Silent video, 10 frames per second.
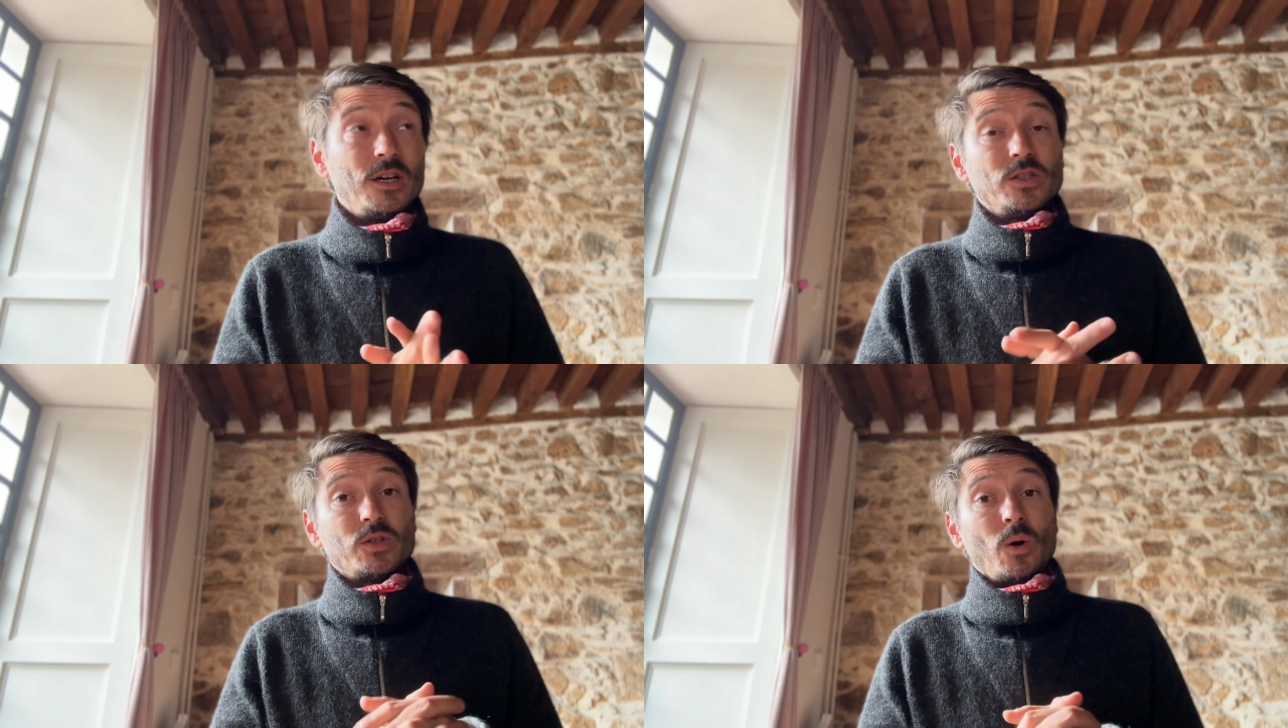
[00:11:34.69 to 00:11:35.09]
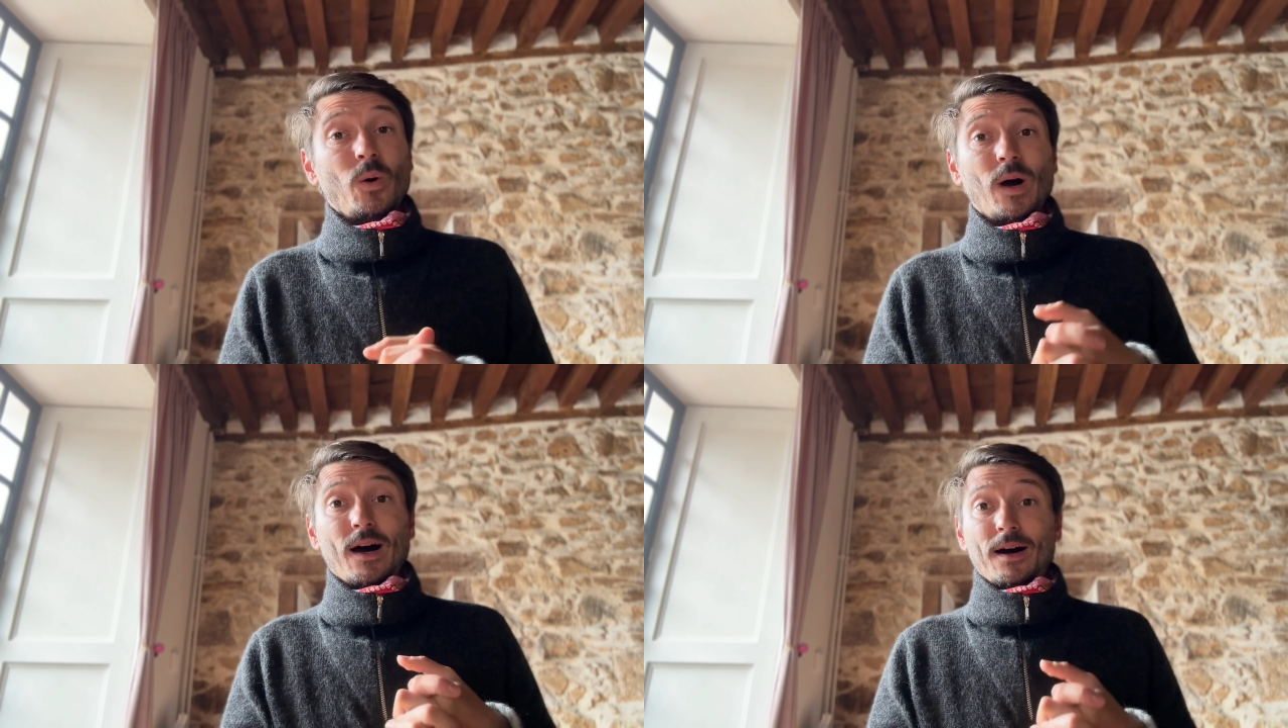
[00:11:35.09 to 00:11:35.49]

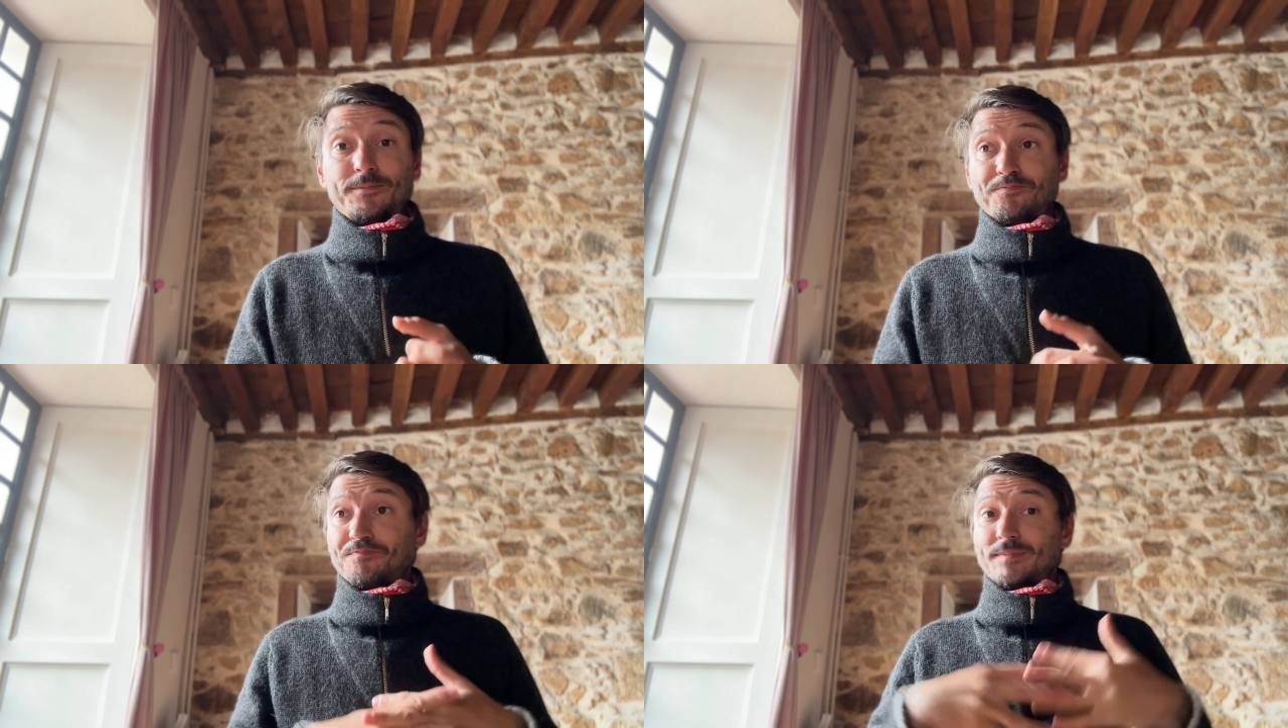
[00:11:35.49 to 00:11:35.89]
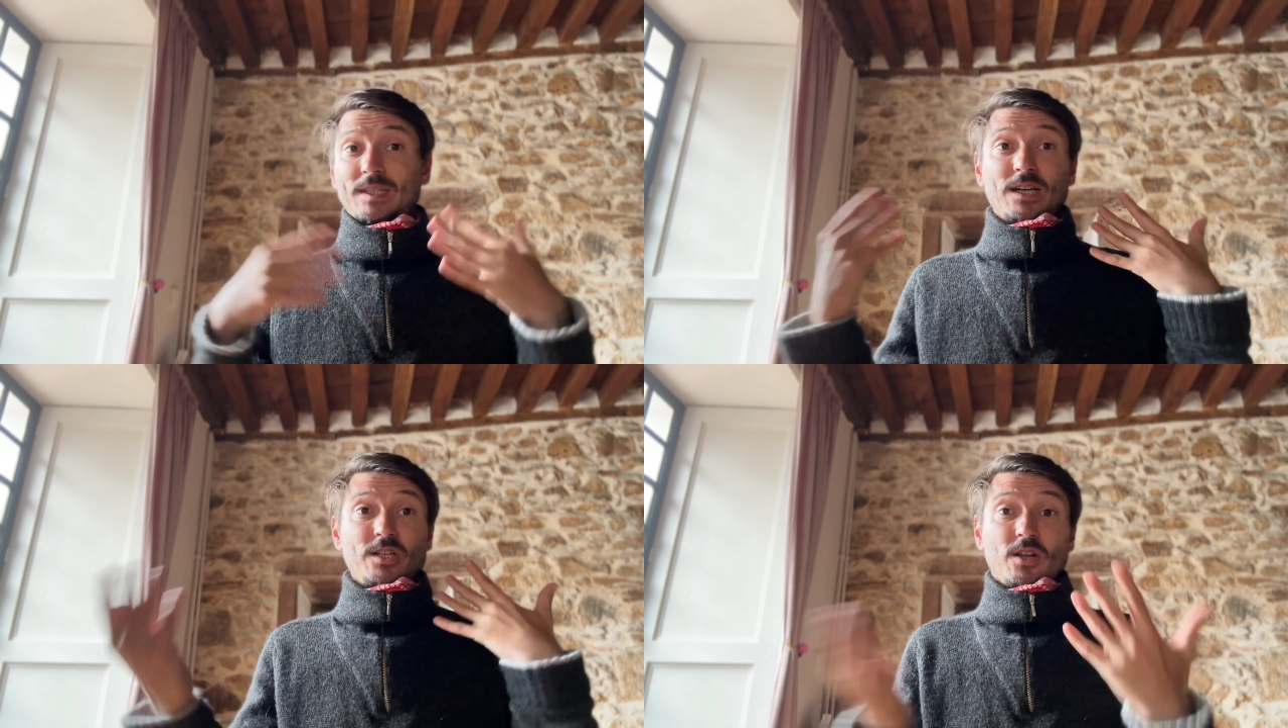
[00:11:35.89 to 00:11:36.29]
So
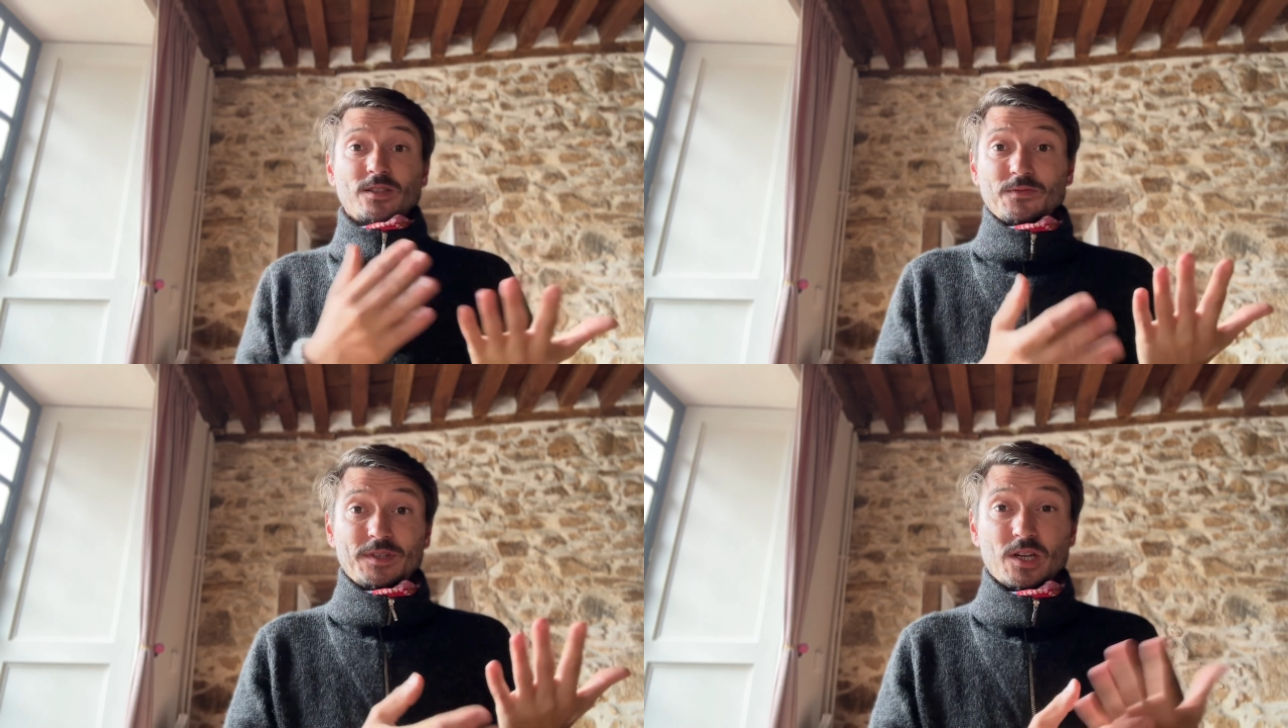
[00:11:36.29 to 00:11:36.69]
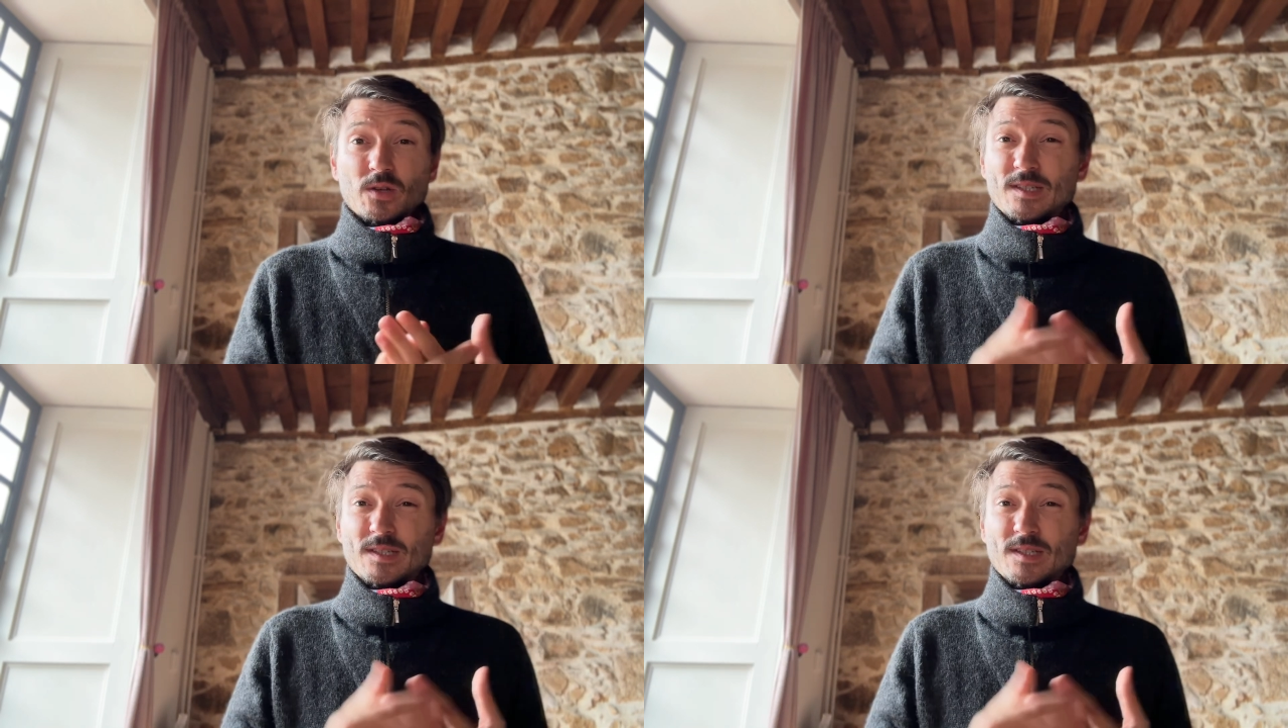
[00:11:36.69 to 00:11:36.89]
there's lots of videos.